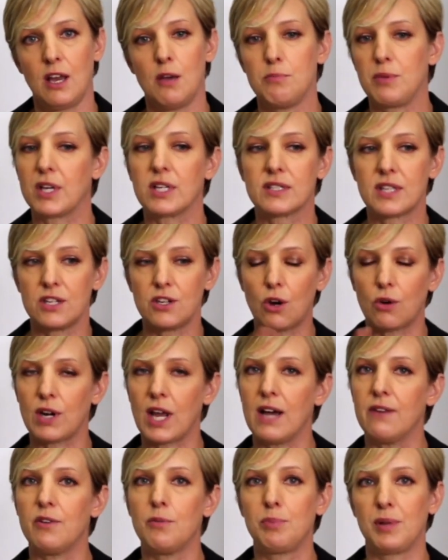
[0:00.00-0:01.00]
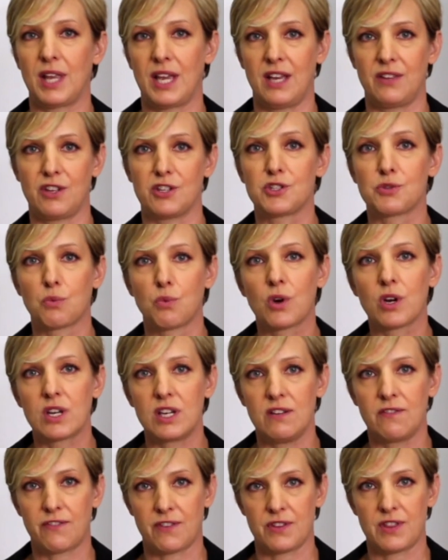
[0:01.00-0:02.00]
because they don't have a plan that's
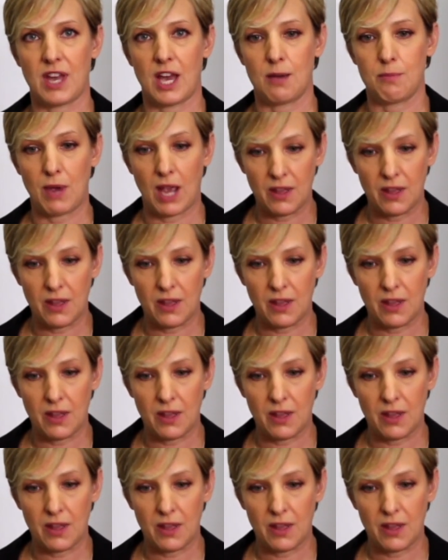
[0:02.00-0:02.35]
working for them.